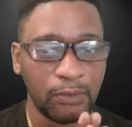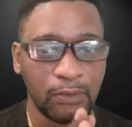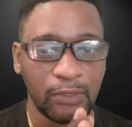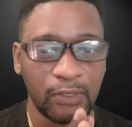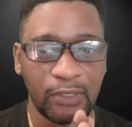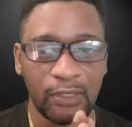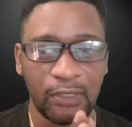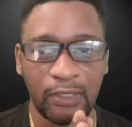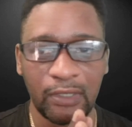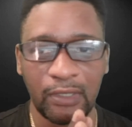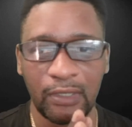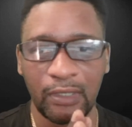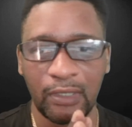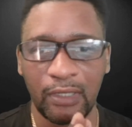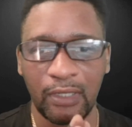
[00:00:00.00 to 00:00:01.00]
You
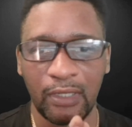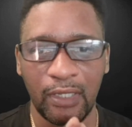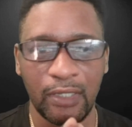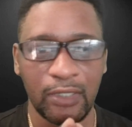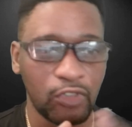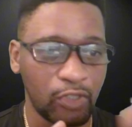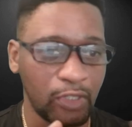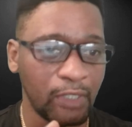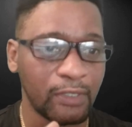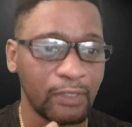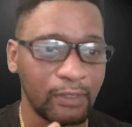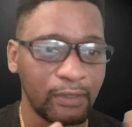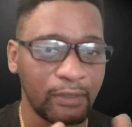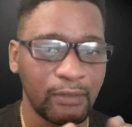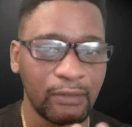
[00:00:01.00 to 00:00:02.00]
see a
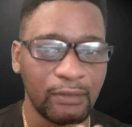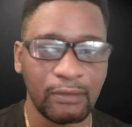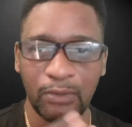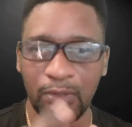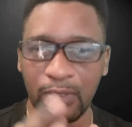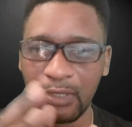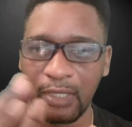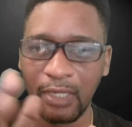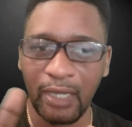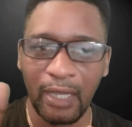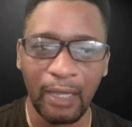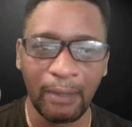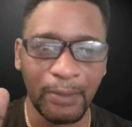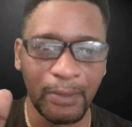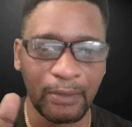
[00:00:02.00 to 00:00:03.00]
chisel, you see a
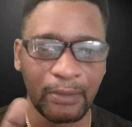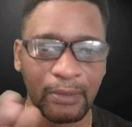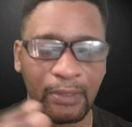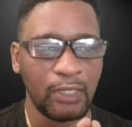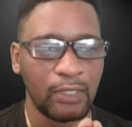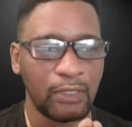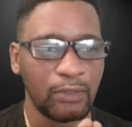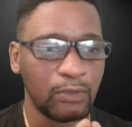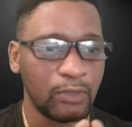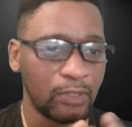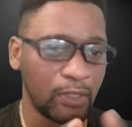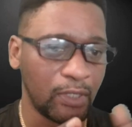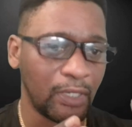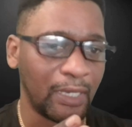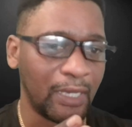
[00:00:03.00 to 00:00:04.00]
hammer, and you
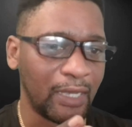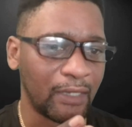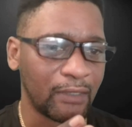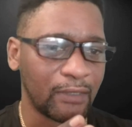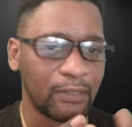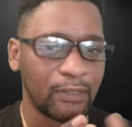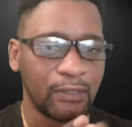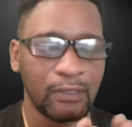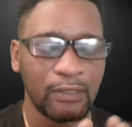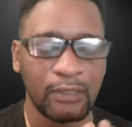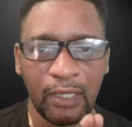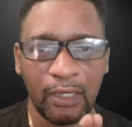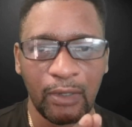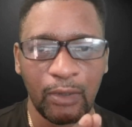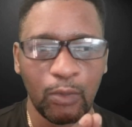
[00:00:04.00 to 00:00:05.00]
see an axe.
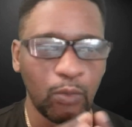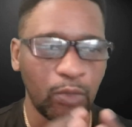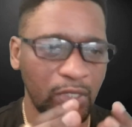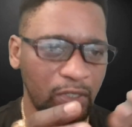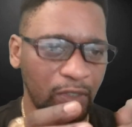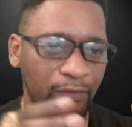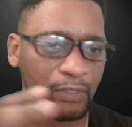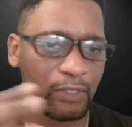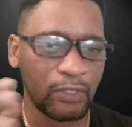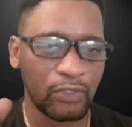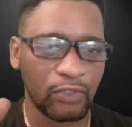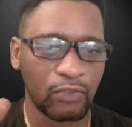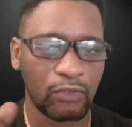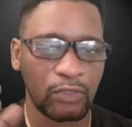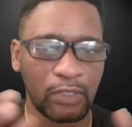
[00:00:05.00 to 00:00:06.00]
Which of
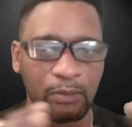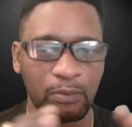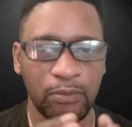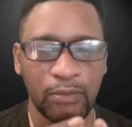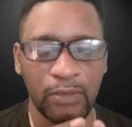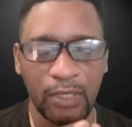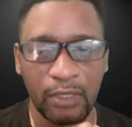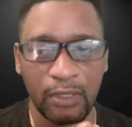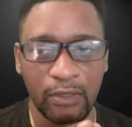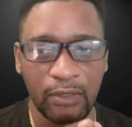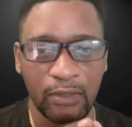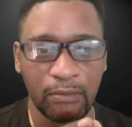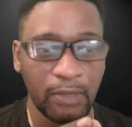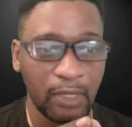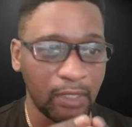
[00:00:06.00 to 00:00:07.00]
these three is
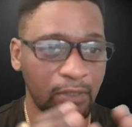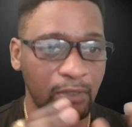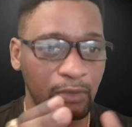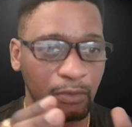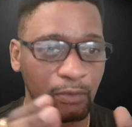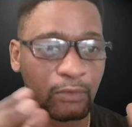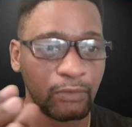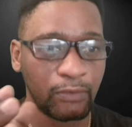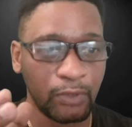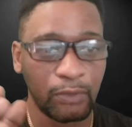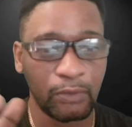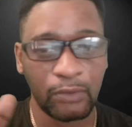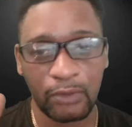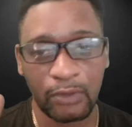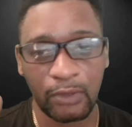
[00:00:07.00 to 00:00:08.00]
the best tool for
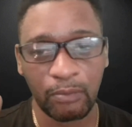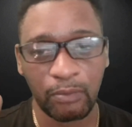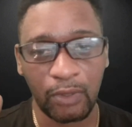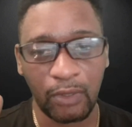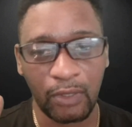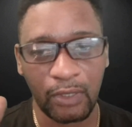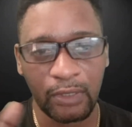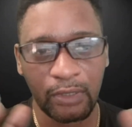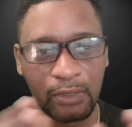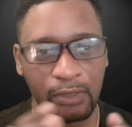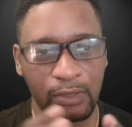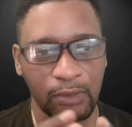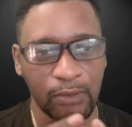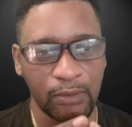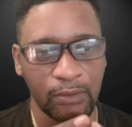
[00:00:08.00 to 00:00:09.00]
you to deploy
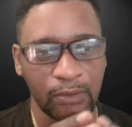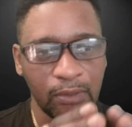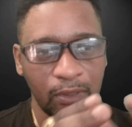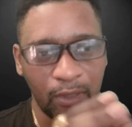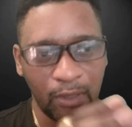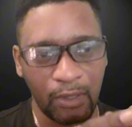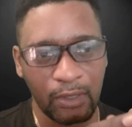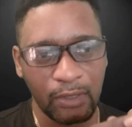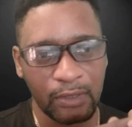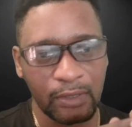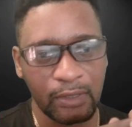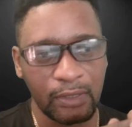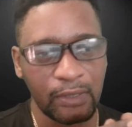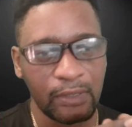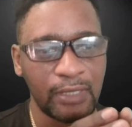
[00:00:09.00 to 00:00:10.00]
to
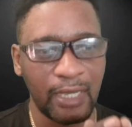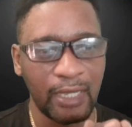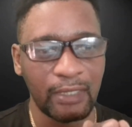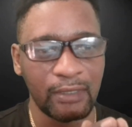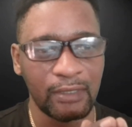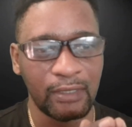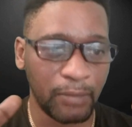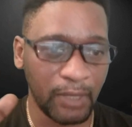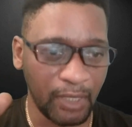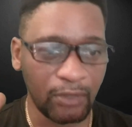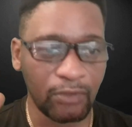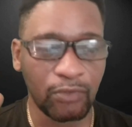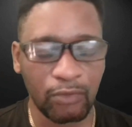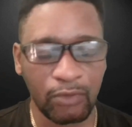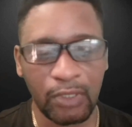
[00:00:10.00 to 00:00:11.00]
cut that
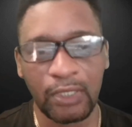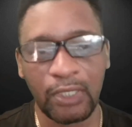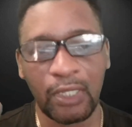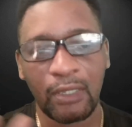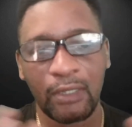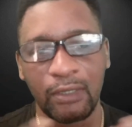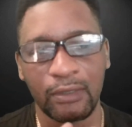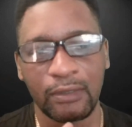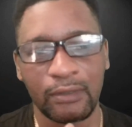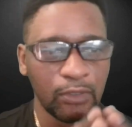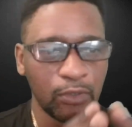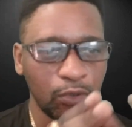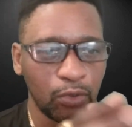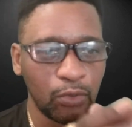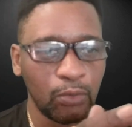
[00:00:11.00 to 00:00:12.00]
big tree down?
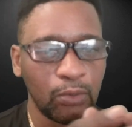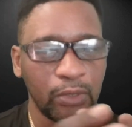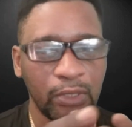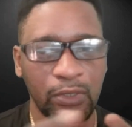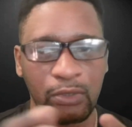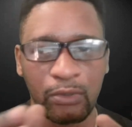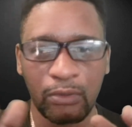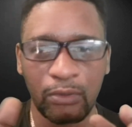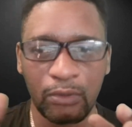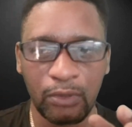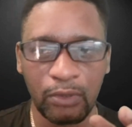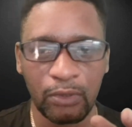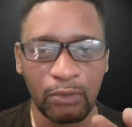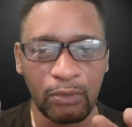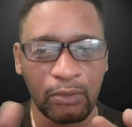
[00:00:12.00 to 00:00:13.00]
The tool that you're going
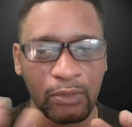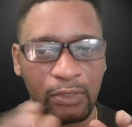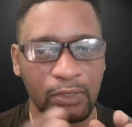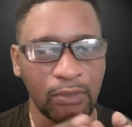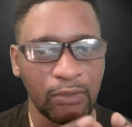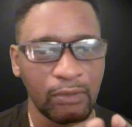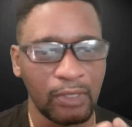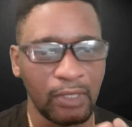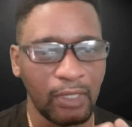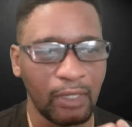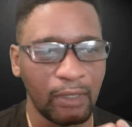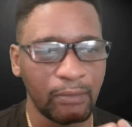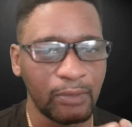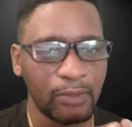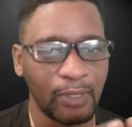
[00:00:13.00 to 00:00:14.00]
to use is going to
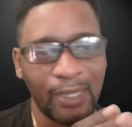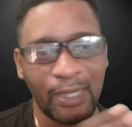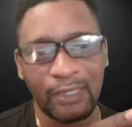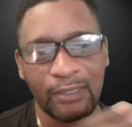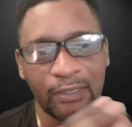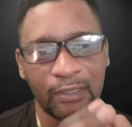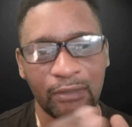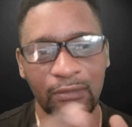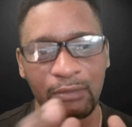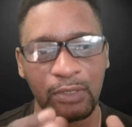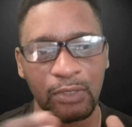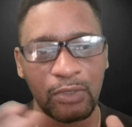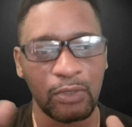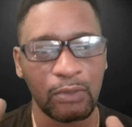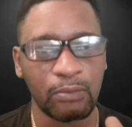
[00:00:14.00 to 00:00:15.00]
help to
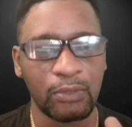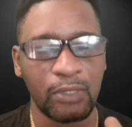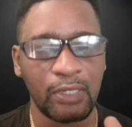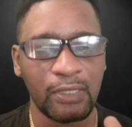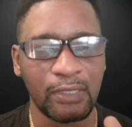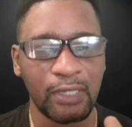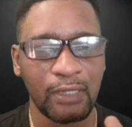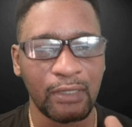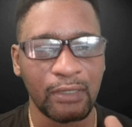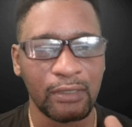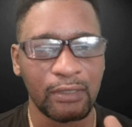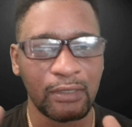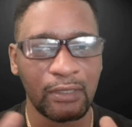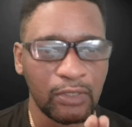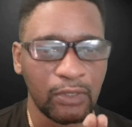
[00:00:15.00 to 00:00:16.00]
accelerate your
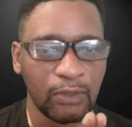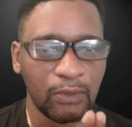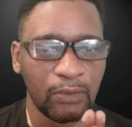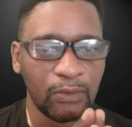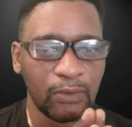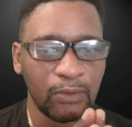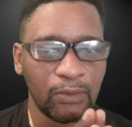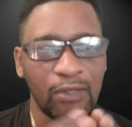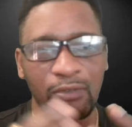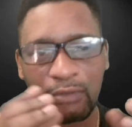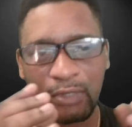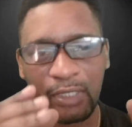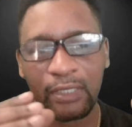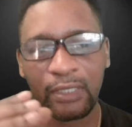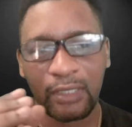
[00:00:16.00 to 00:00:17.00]
process. So a
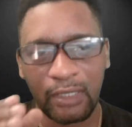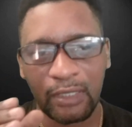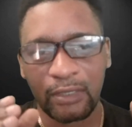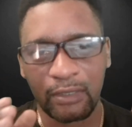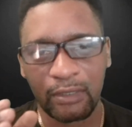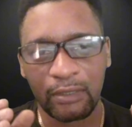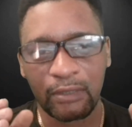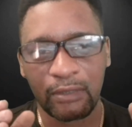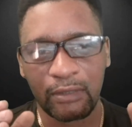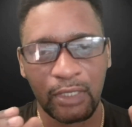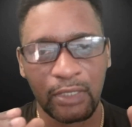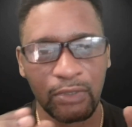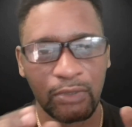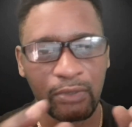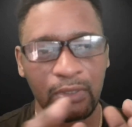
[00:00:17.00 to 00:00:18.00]
great leader
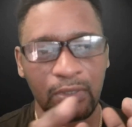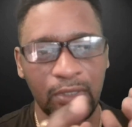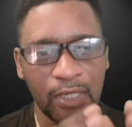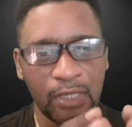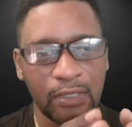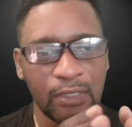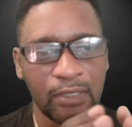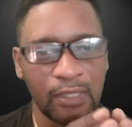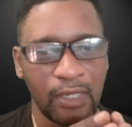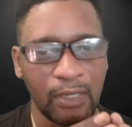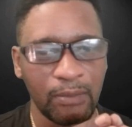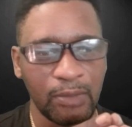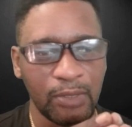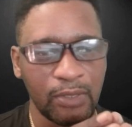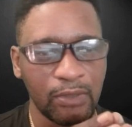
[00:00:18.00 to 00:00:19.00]
is going to take the
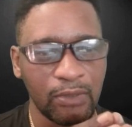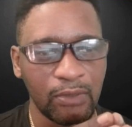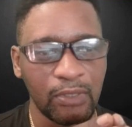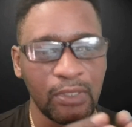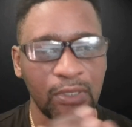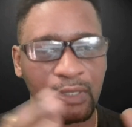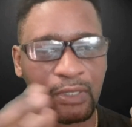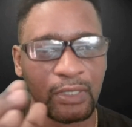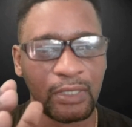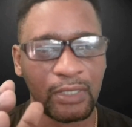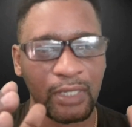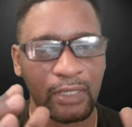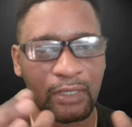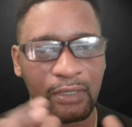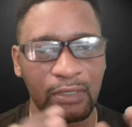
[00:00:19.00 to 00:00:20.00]
time and is going to study
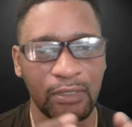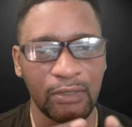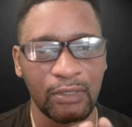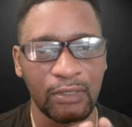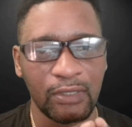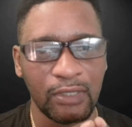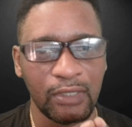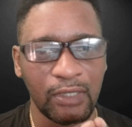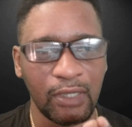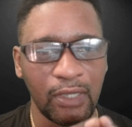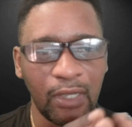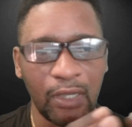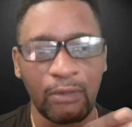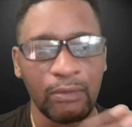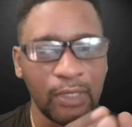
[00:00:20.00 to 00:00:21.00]
that and is going to say,
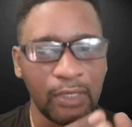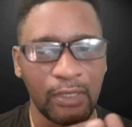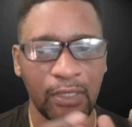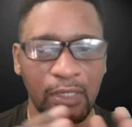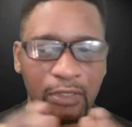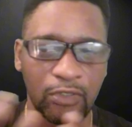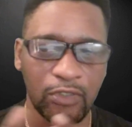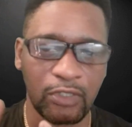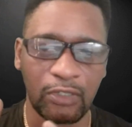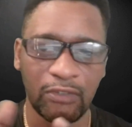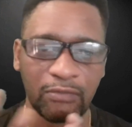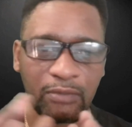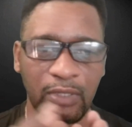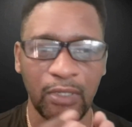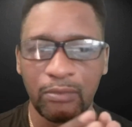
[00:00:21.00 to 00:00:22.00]
how can I
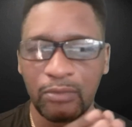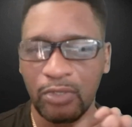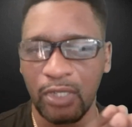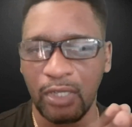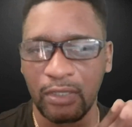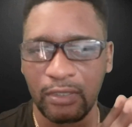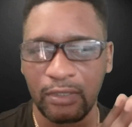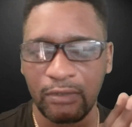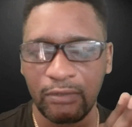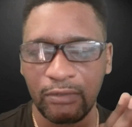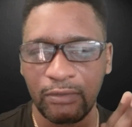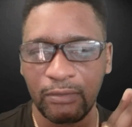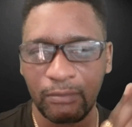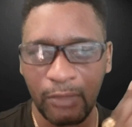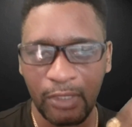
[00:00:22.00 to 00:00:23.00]
achieve my objective
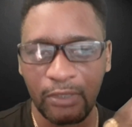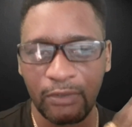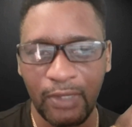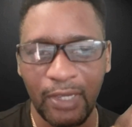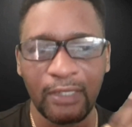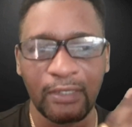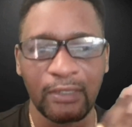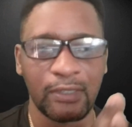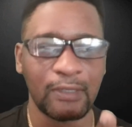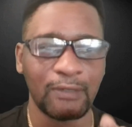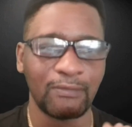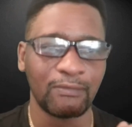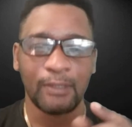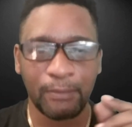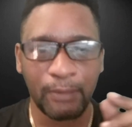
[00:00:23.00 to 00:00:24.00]
much
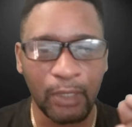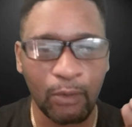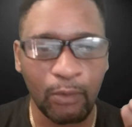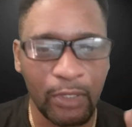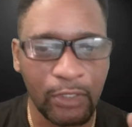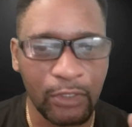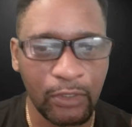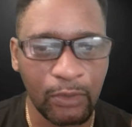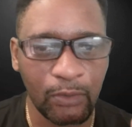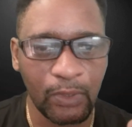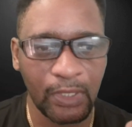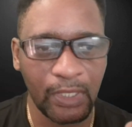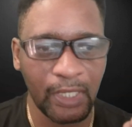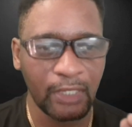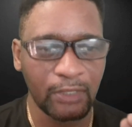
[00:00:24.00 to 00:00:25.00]
faster? The big question you
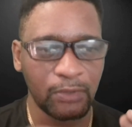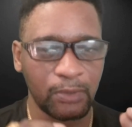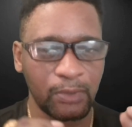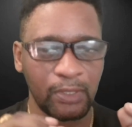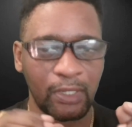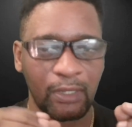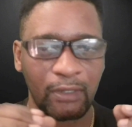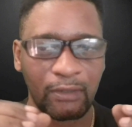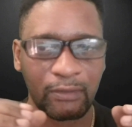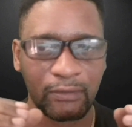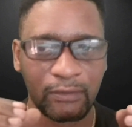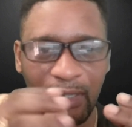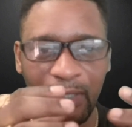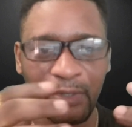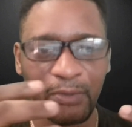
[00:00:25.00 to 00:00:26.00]
want to ask yourself,
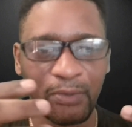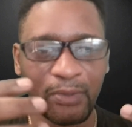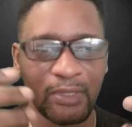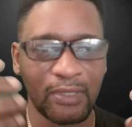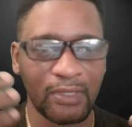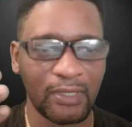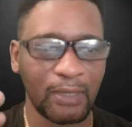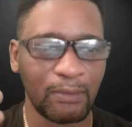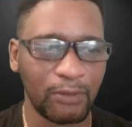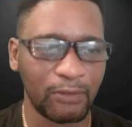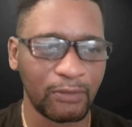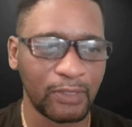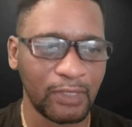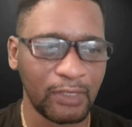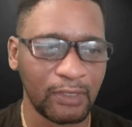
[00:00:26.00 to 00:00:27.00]
are you this type
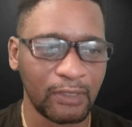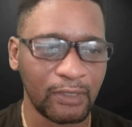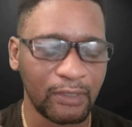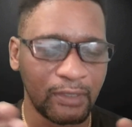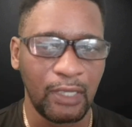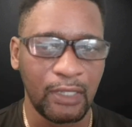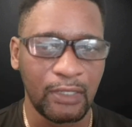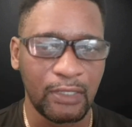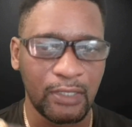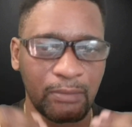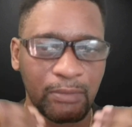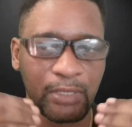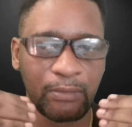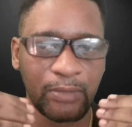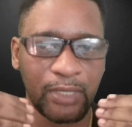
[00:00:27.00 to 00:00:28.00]
of leader? And
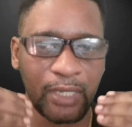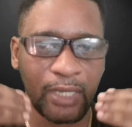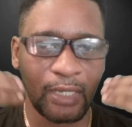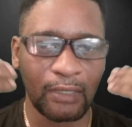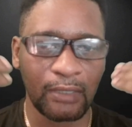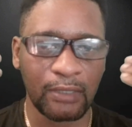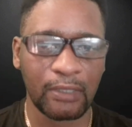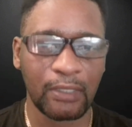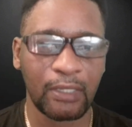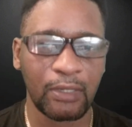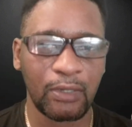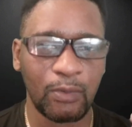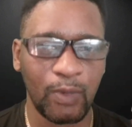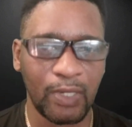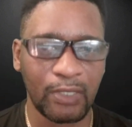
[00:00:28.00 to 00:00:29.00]
sometimes to answer
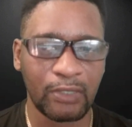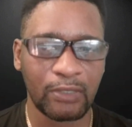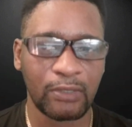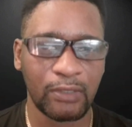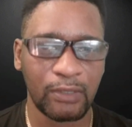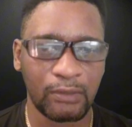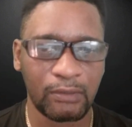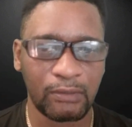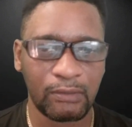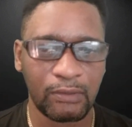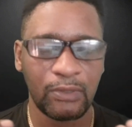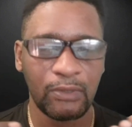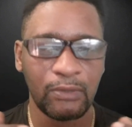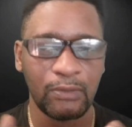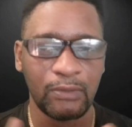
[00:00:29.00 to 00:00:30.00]
that question,
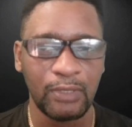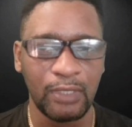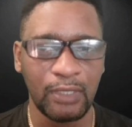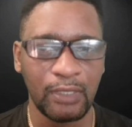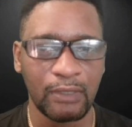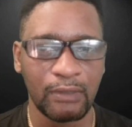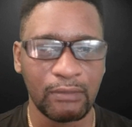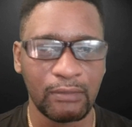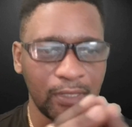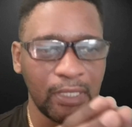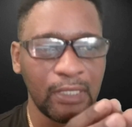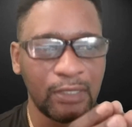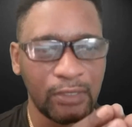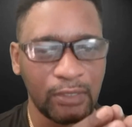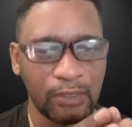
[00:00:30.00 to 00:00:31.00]
you need
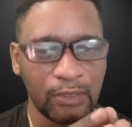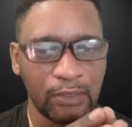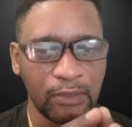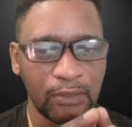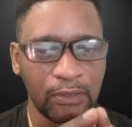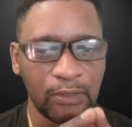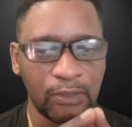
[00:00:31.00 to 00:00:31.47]
data.